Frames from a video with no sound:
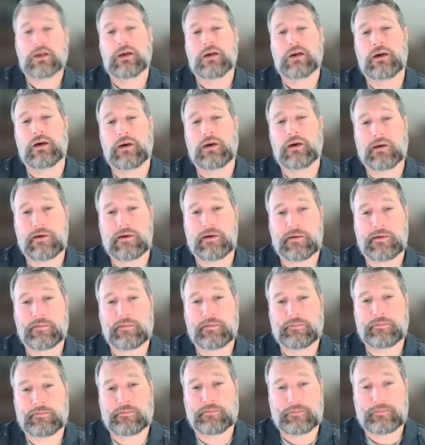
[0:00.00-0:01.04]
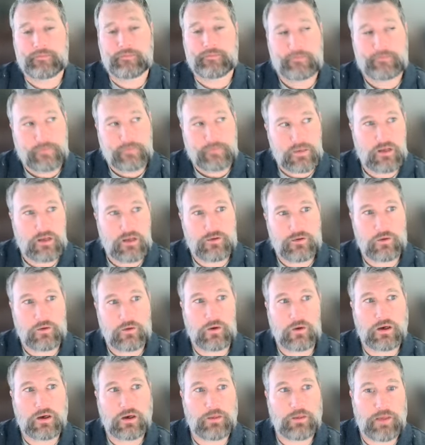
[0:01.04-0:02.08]
If you
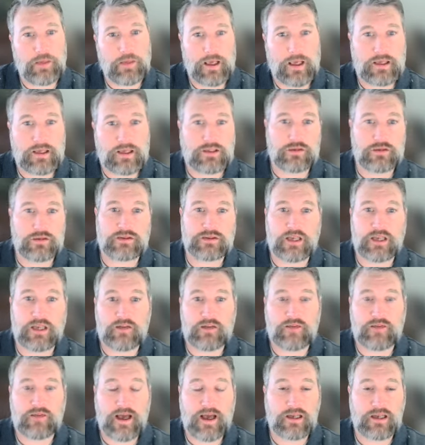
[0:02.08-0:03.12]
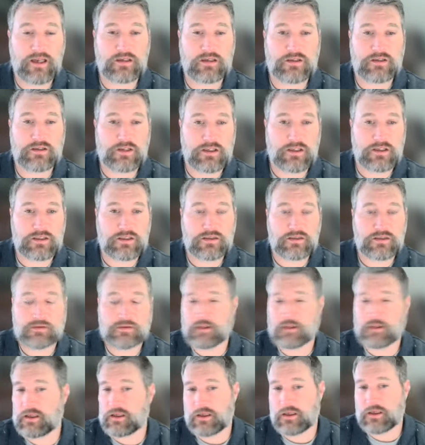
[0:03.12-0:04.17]
want to pay to save that interest,
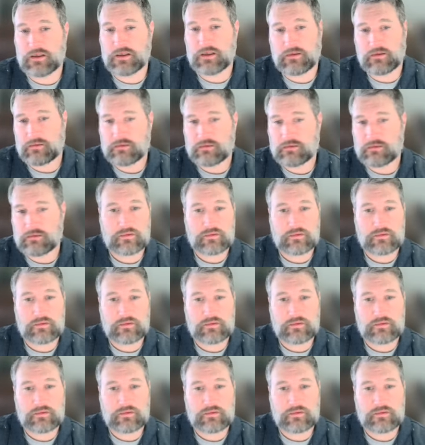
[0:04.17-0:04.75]
then